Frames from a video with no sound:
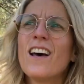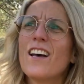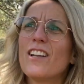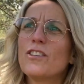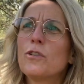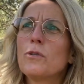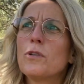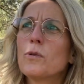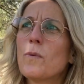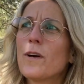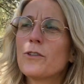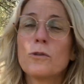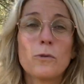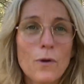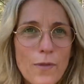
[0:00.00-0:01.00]
Do you want
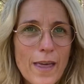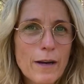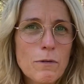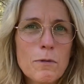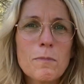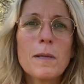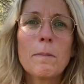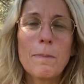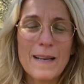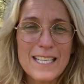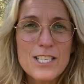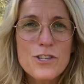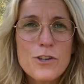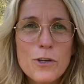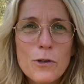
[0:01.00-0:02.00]
to connect with me?
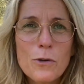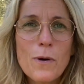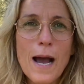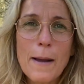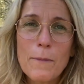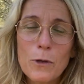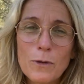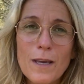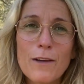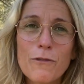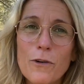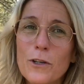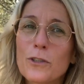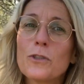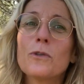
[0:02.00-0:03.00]
Please do. I'm looking
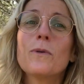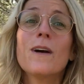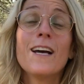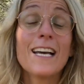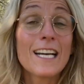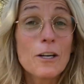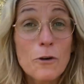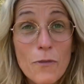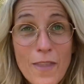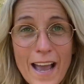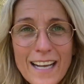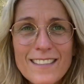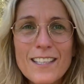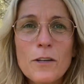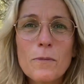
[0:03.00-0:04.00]
forward to
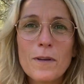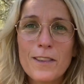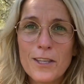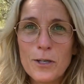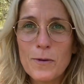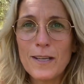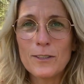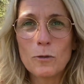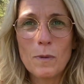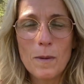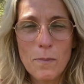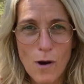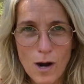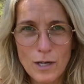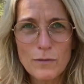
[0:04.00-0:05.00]
connecting with you and to be
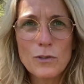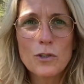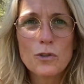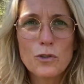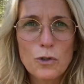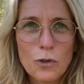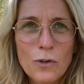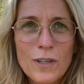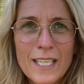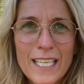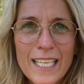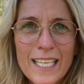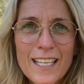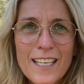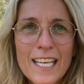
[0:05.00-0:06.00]
part of your
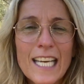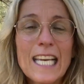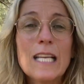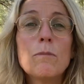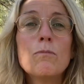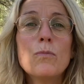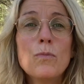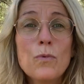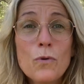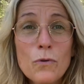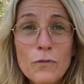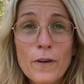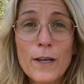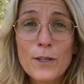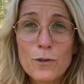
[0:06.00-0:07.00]
journey in
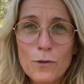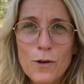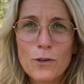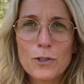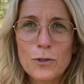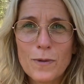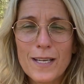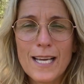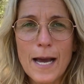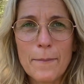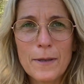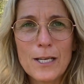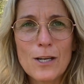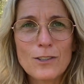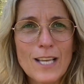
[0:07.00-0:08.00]
moving to Costa Rica,
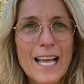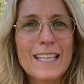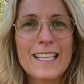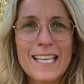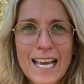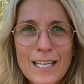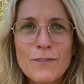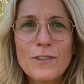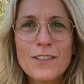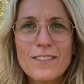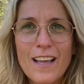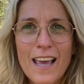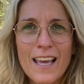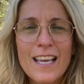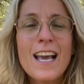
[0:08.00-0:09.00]
because at the end of the
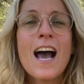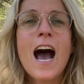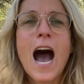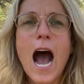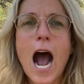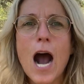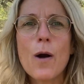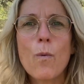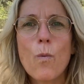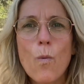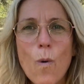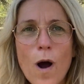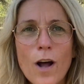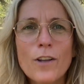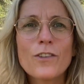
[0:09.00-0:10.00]
day, I
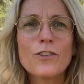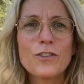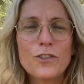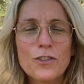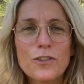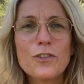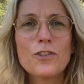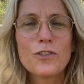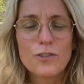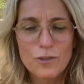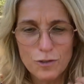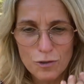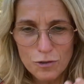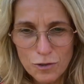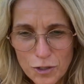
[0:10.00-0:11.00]
want
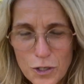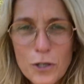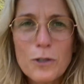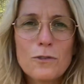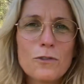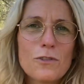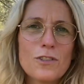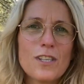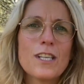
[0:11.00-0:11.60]
you to see